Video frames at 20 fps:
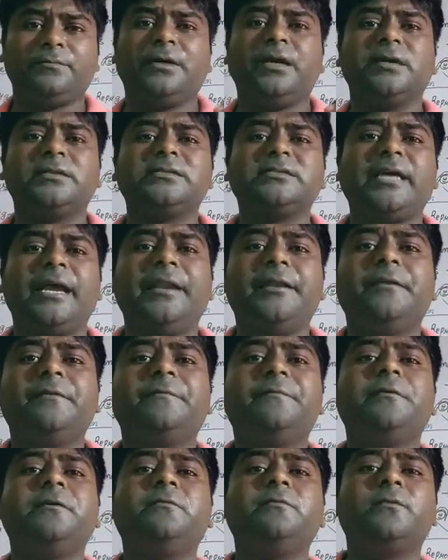a
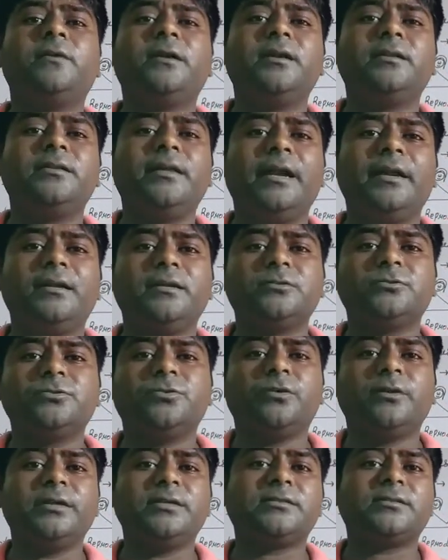scientific word that is
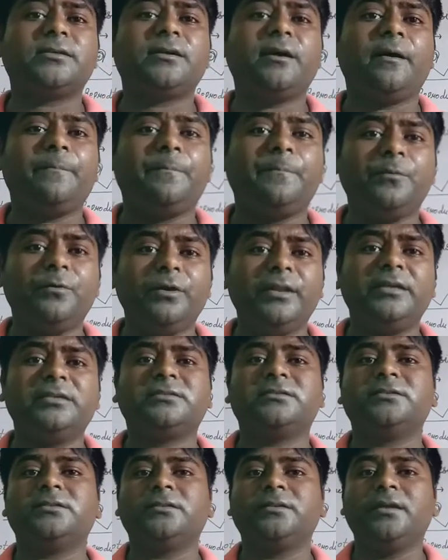known as
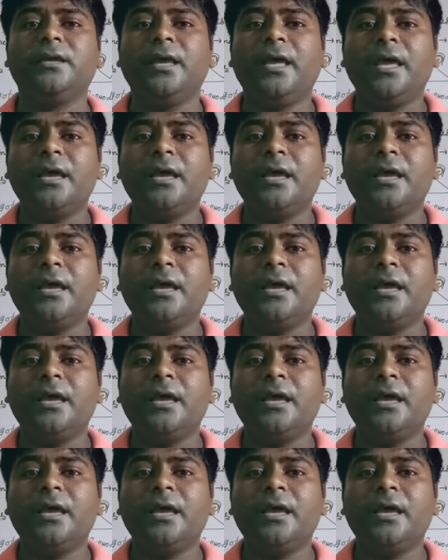copulation.